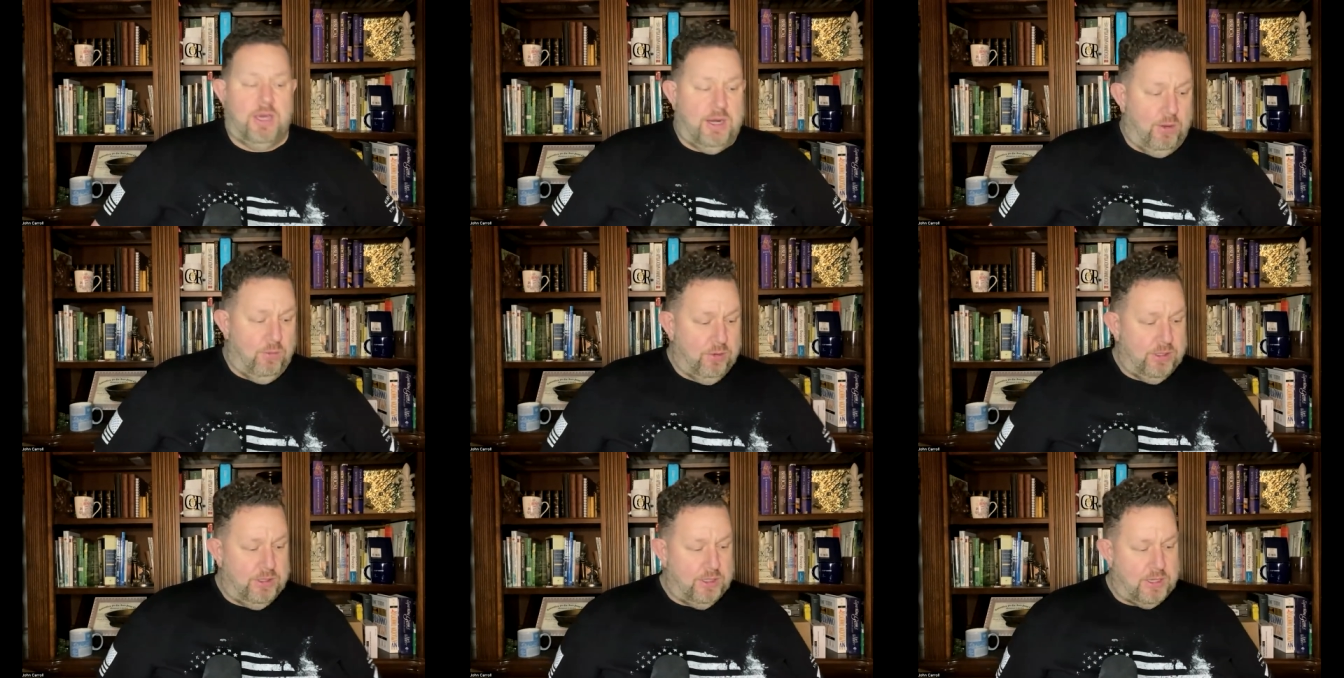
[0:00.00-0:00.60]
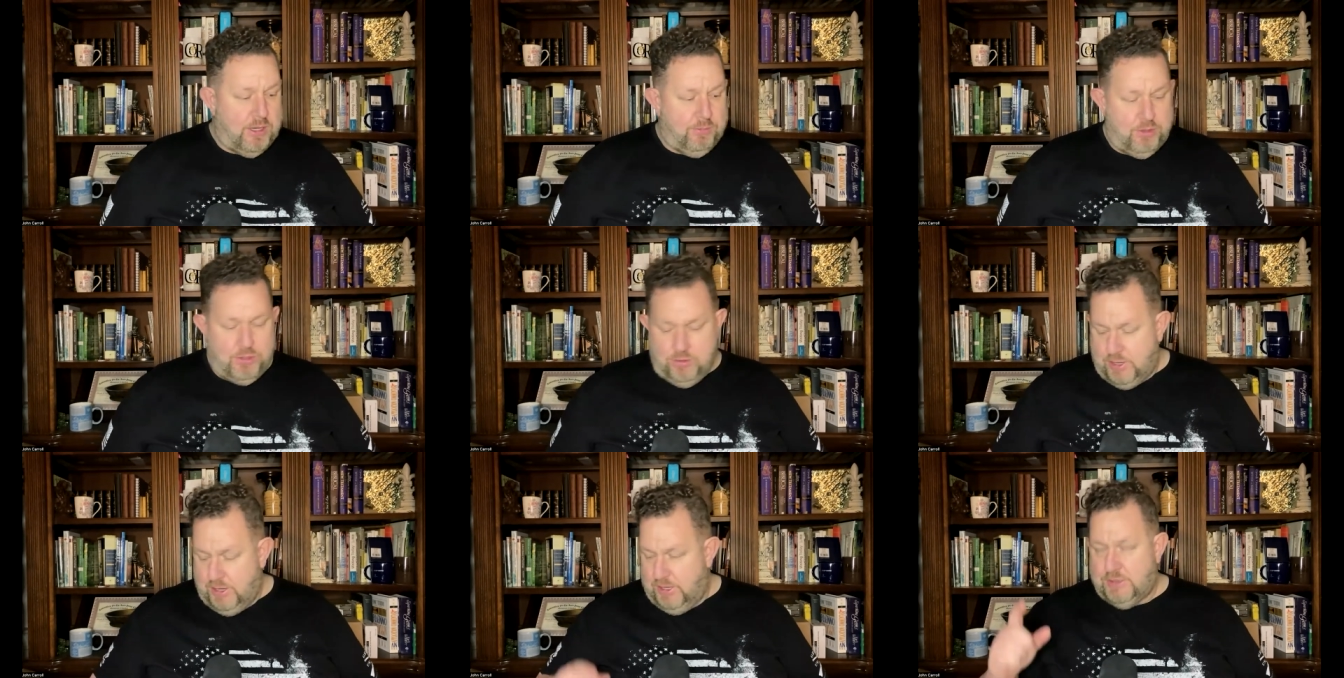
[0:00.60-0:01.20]
and I wanted to come to
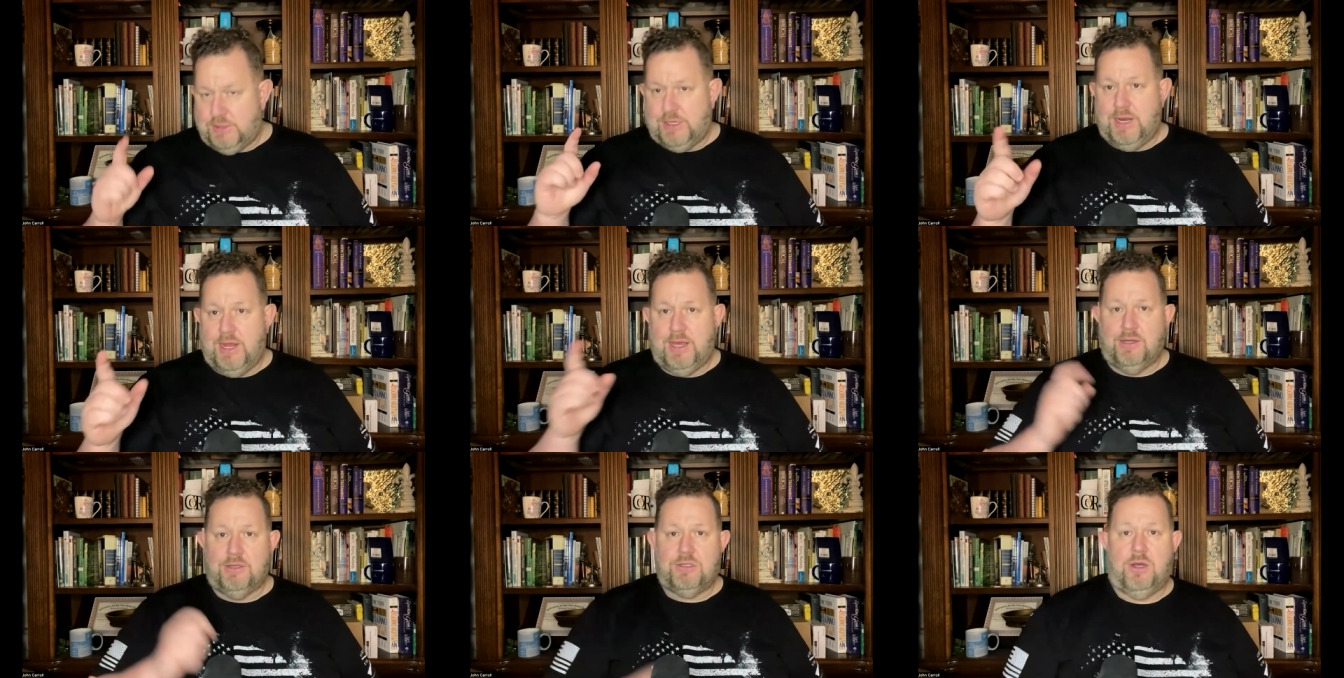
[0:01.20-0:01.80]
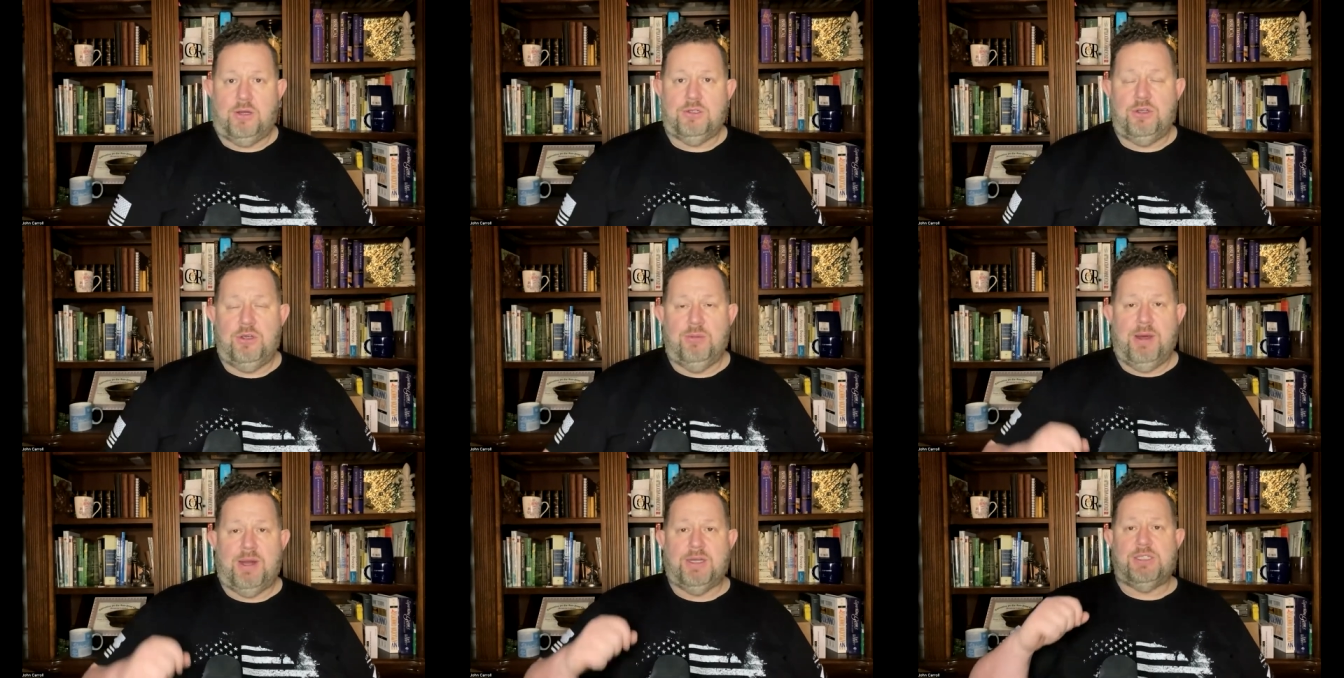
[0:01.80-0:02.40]
you guys today and talk to you
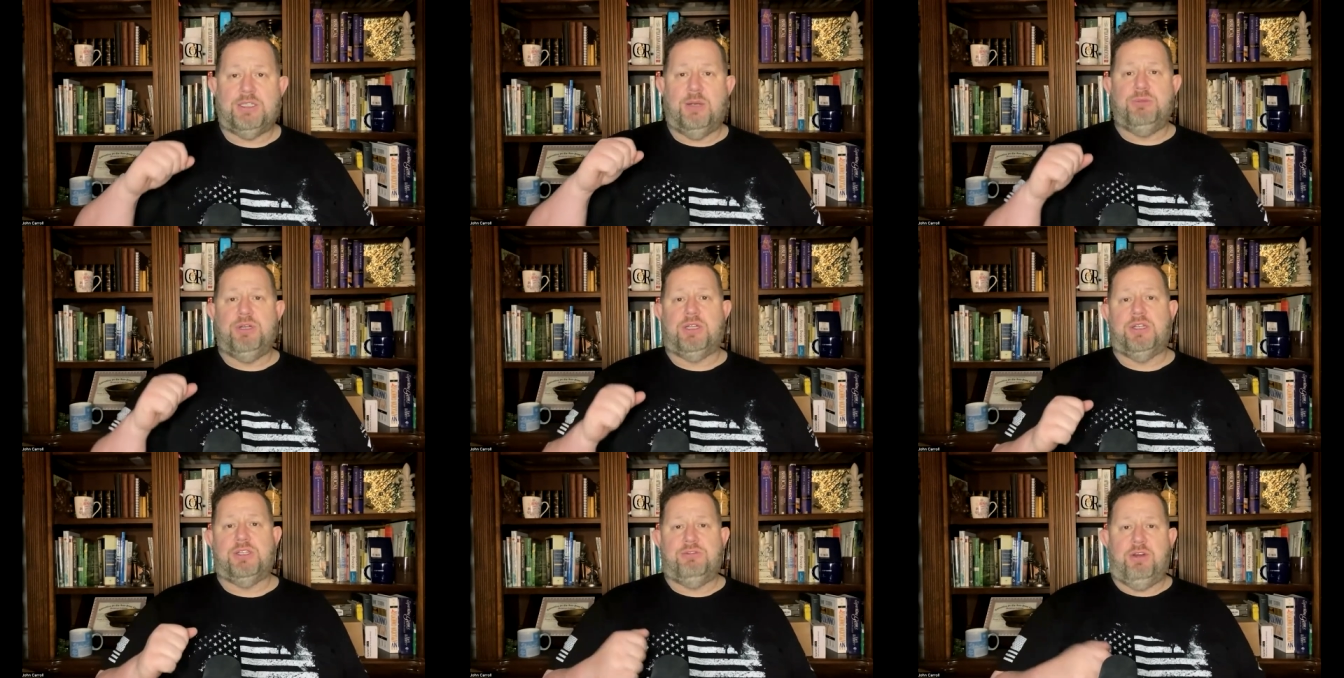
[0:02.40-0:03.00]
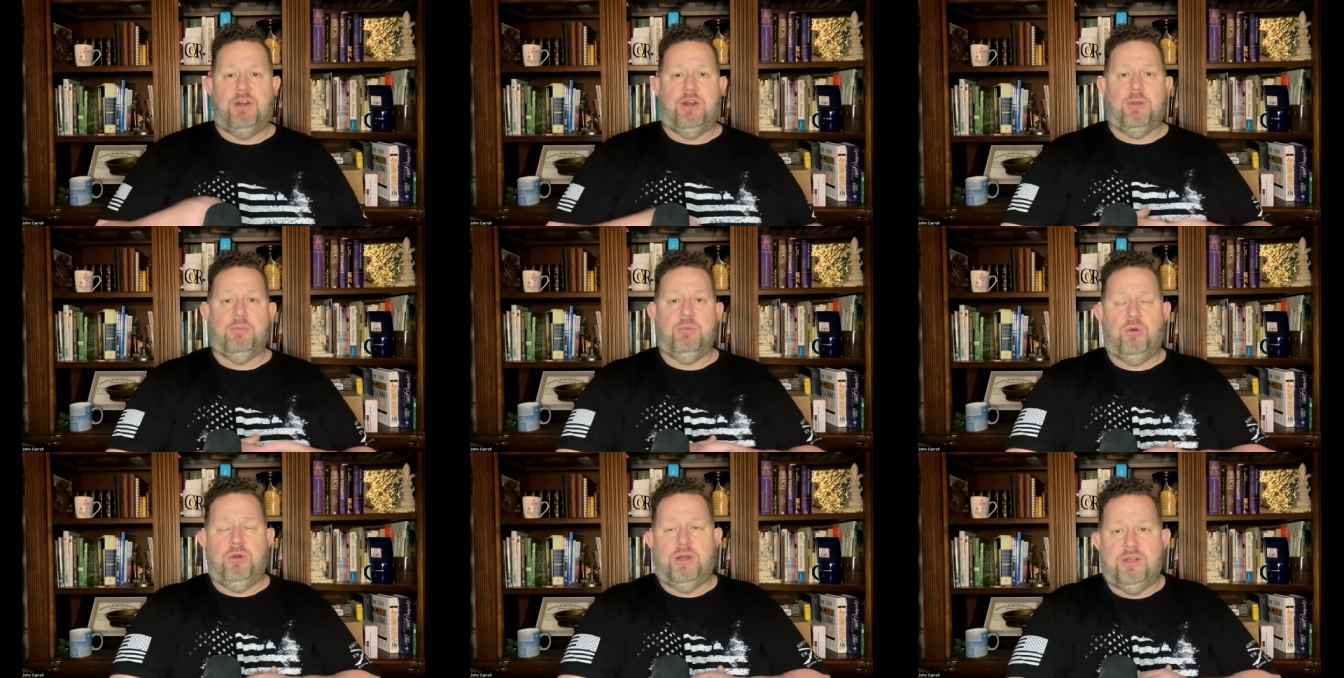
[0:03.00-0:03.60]
about a subject that's very
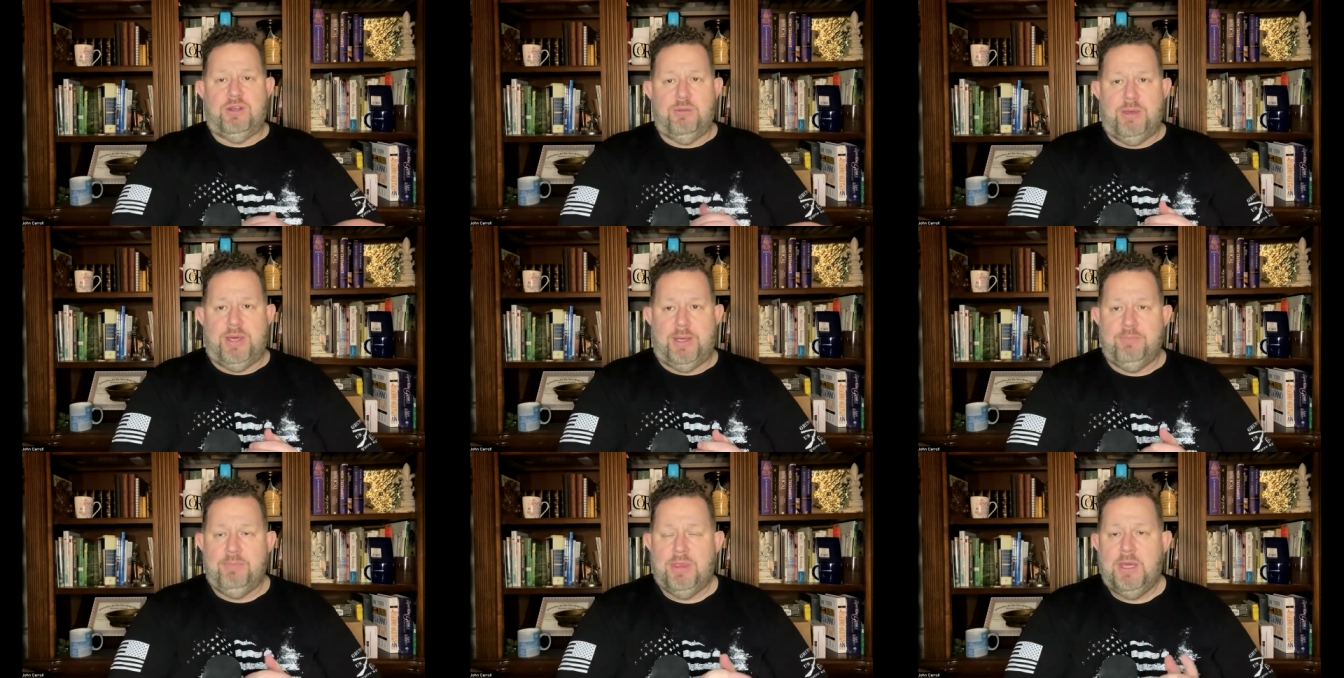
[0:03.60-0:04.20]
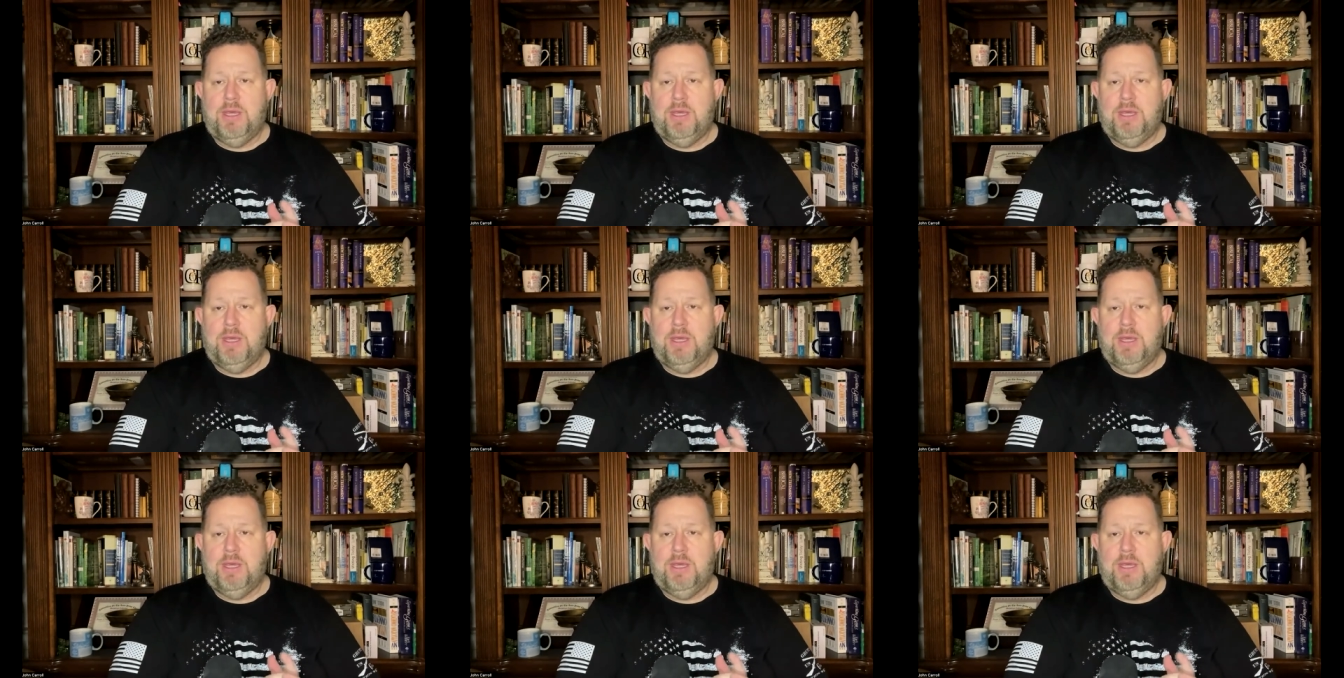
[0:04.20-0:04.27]
important to me.